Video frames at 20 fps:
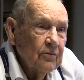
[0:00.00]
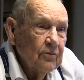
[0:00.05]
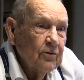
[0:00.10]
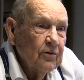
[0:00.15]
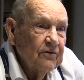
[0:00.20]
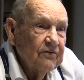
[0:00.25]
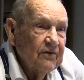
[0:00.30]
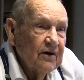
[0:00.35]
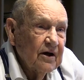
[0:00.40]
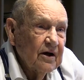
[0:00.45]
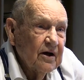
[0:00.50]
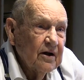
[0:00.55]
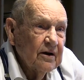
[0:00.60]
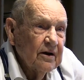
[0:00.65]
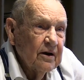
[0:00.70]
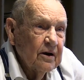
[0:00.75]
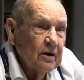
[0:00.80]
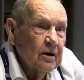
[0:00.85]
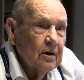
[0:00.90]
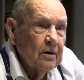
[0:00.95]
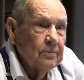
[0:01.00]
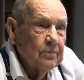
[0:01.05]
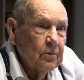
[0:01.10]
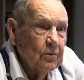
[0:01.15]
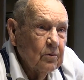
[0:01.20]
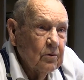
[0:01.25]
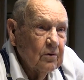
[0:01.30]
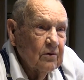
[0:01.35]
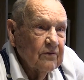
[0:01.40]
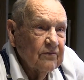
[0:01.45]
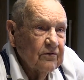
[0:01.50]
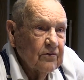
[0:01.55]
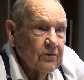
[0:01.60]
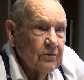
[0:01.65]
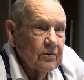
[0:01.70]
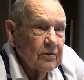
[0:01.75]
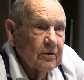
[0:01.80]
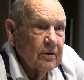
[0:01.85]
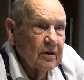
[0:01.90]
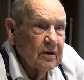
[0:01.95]
revise the airport
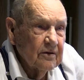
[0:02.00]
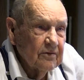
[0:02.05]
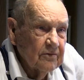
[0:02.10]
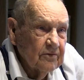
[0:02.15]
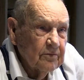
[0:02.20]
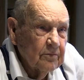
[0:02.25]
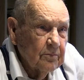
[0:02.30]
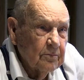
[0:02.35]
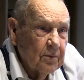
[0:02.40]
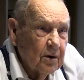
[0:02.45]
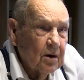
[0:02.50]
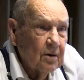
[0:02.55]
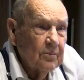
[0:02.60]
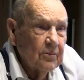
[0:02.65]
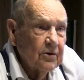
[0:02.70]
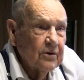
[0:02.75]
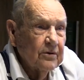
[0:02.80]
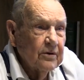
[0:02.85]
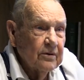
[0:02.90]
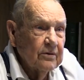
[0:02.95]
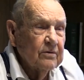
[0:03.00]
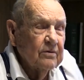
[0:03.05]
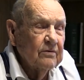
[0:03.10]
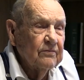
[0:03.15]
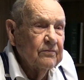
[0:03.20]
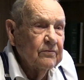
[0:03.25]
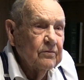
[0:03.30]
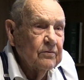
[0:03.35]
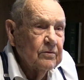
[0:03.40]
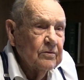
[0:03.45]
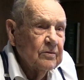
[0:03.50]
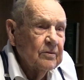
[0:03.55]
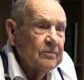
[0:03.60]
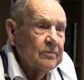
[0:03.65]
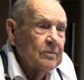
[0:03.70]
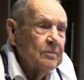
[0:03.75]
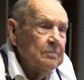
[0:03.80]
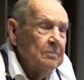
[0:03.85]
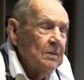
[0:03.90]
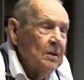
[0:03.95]
for, you know, bombers and so forth. Mm -hmm.